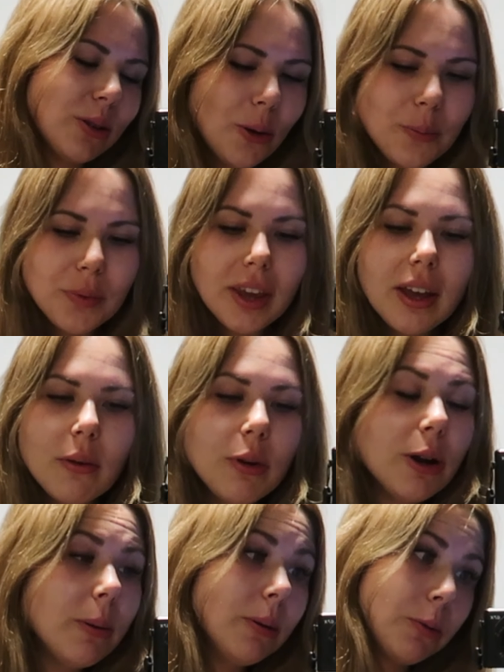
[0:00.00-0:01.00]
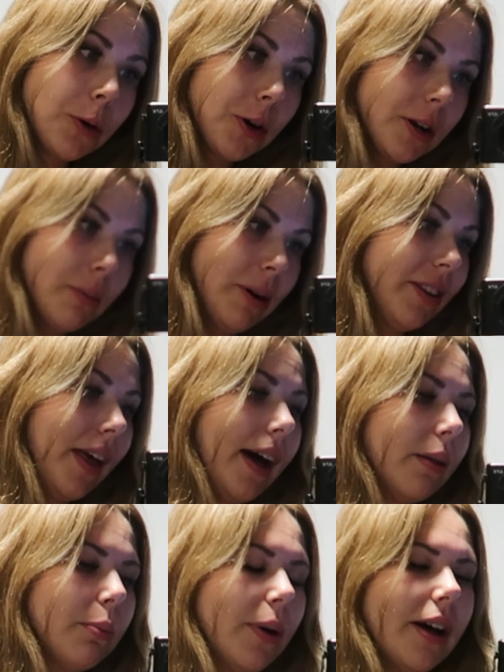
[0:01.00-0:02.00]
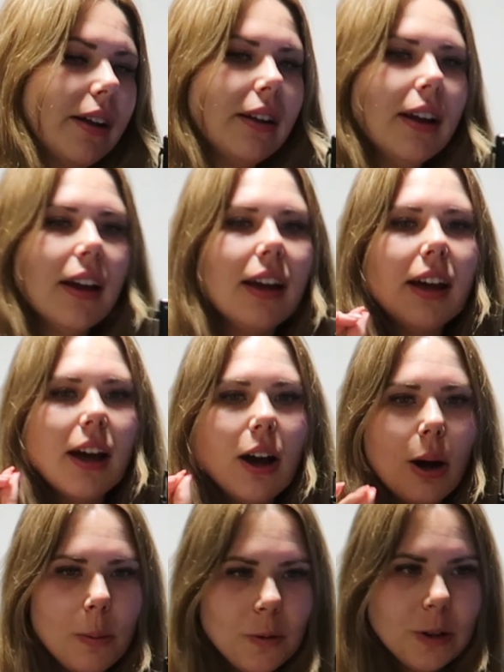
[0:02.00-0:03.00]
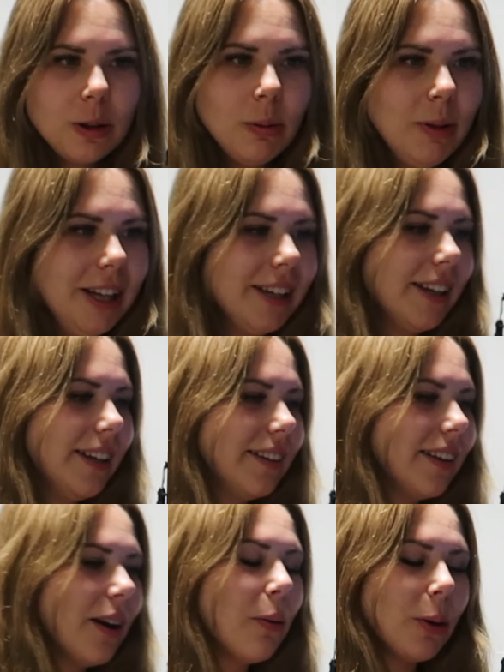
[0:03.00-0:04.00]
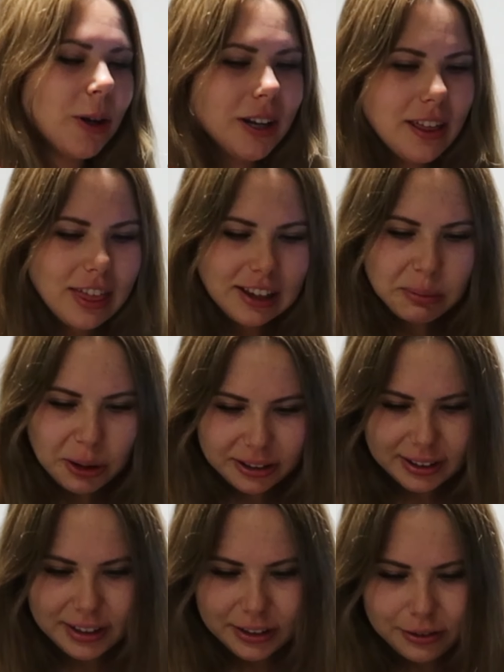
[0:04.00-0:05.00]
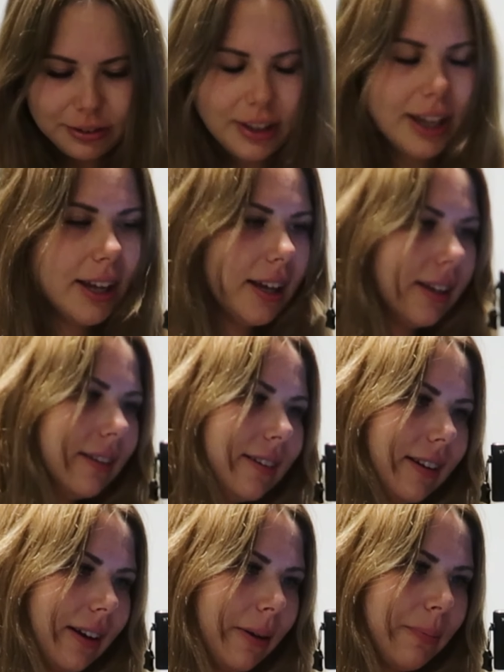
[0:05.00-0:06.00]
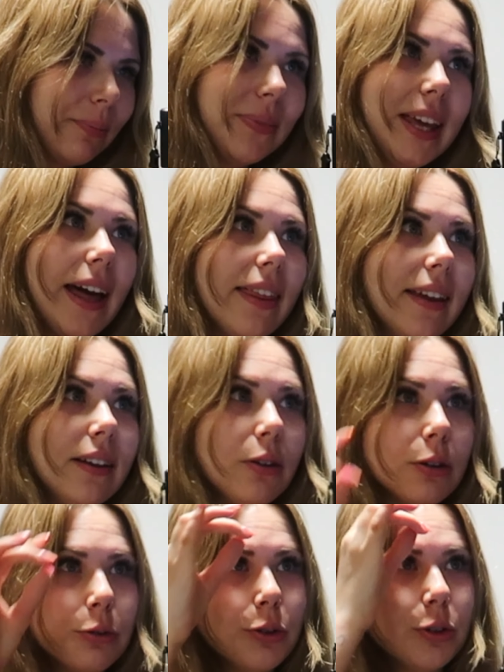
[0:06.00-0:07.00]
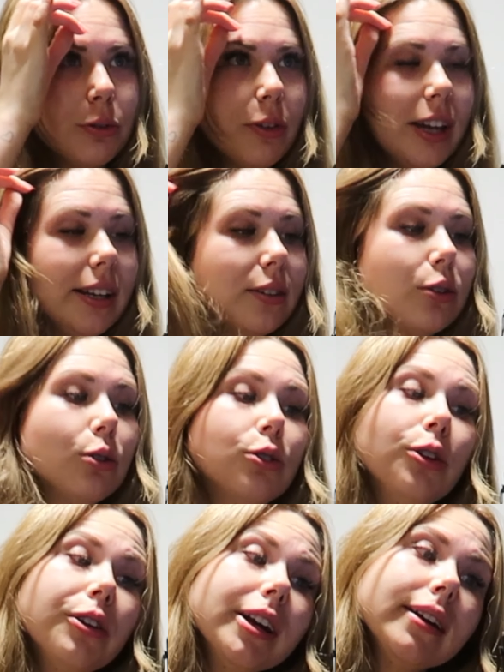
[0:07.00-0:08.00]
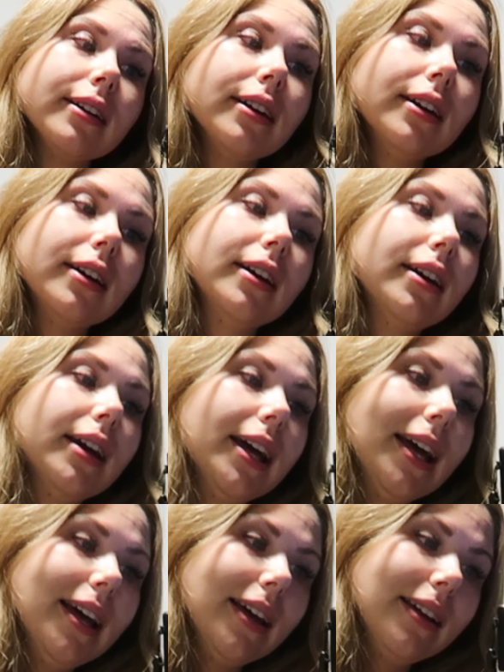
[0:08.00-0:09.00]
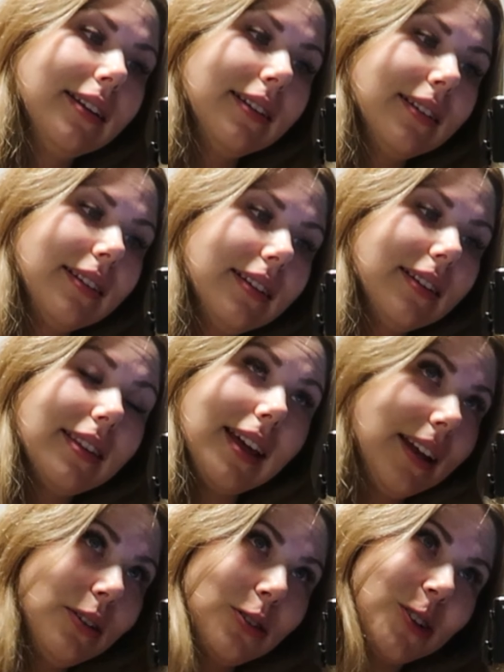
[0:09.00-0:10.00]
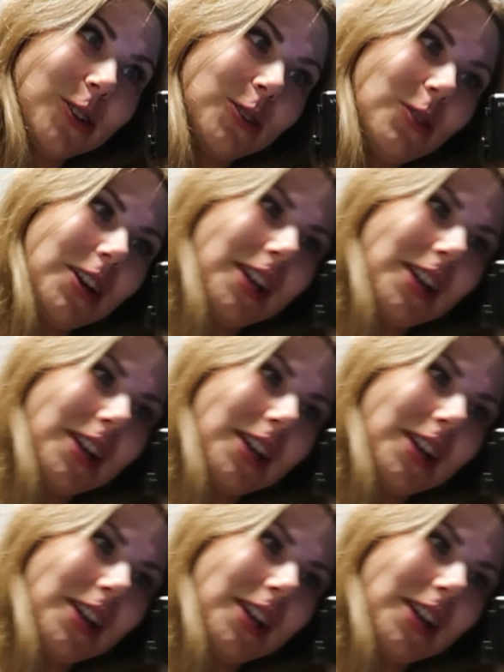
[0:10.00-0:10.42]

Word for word: so we're a bit worried about that, but hopefully we'll make it. We're gonna think positive, and yeah, then our first flight is to Zurich and then to Costa